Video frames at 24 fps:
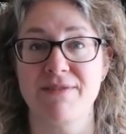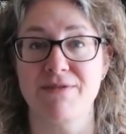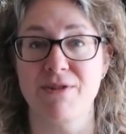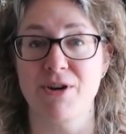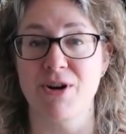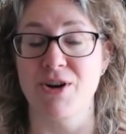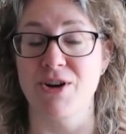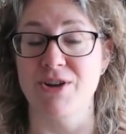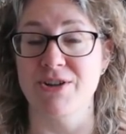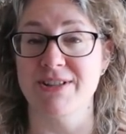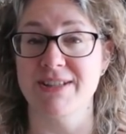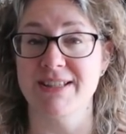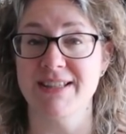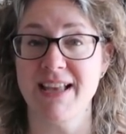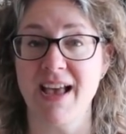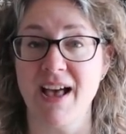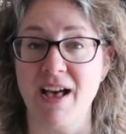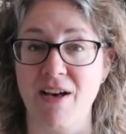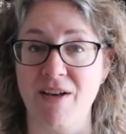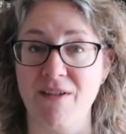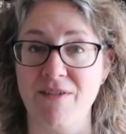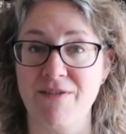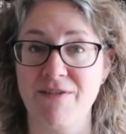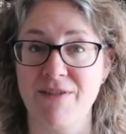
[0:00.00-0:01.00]
for
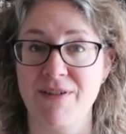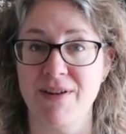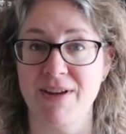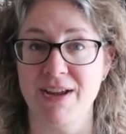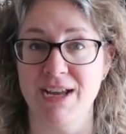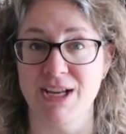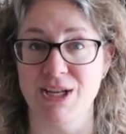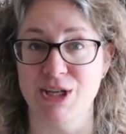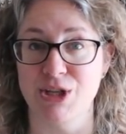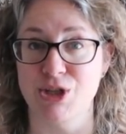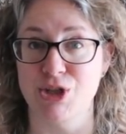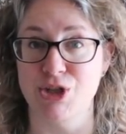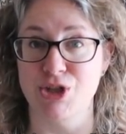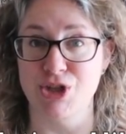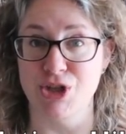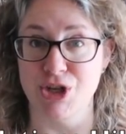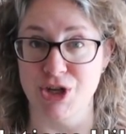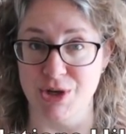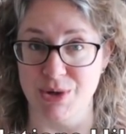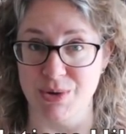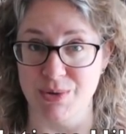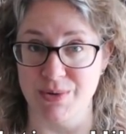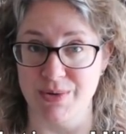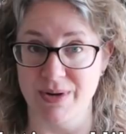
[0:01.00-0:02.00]
herself in
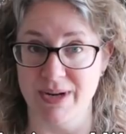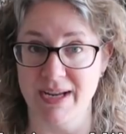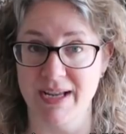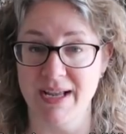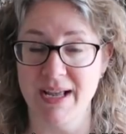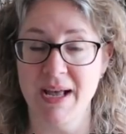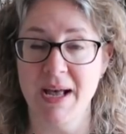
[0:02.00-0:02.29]
June,